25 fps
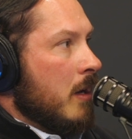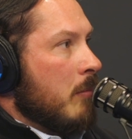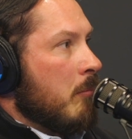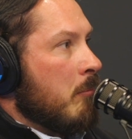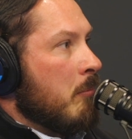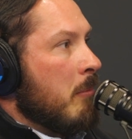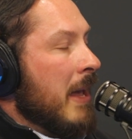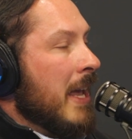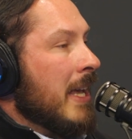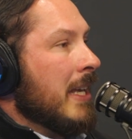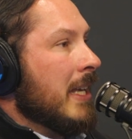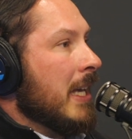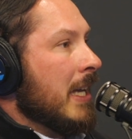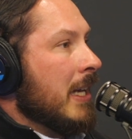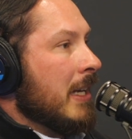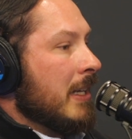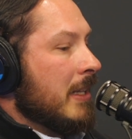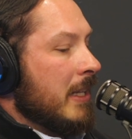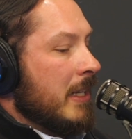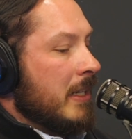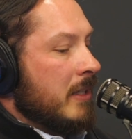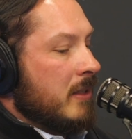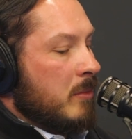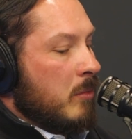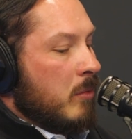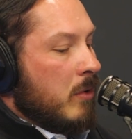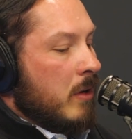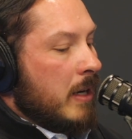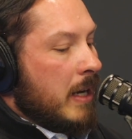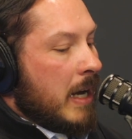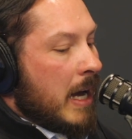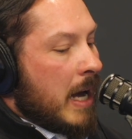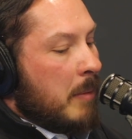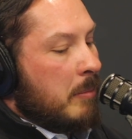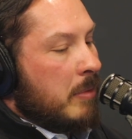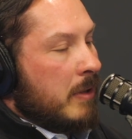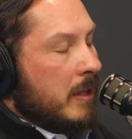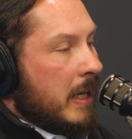making things more
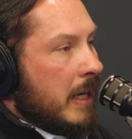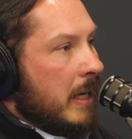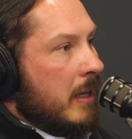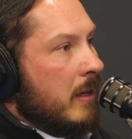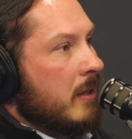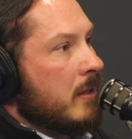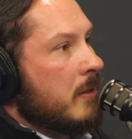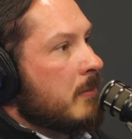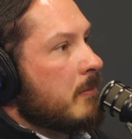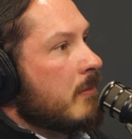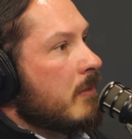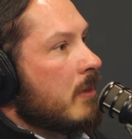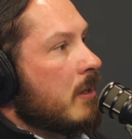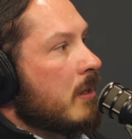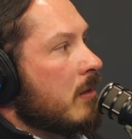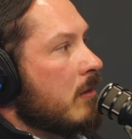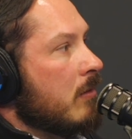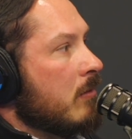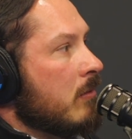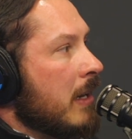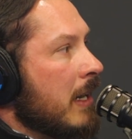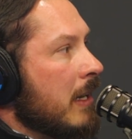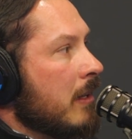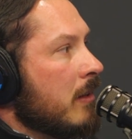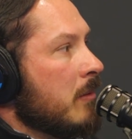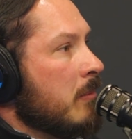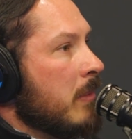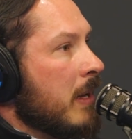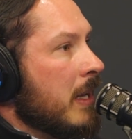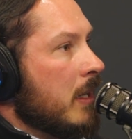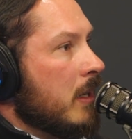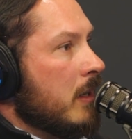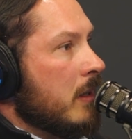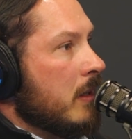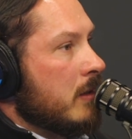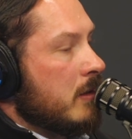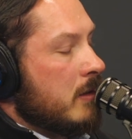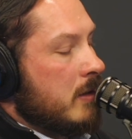complicated rather than
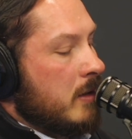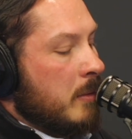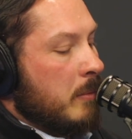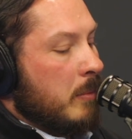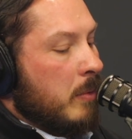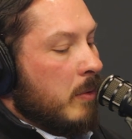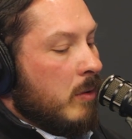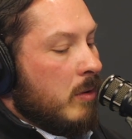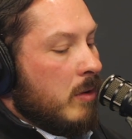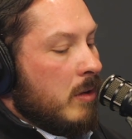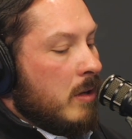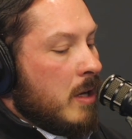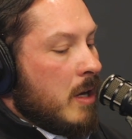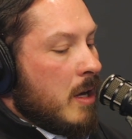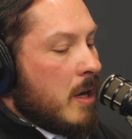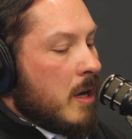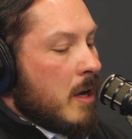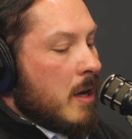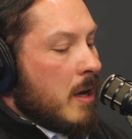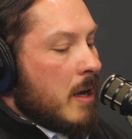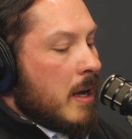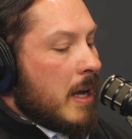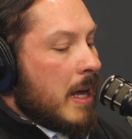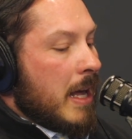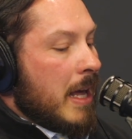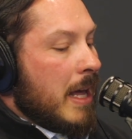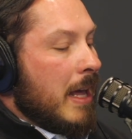making it simple. Mm-hmm.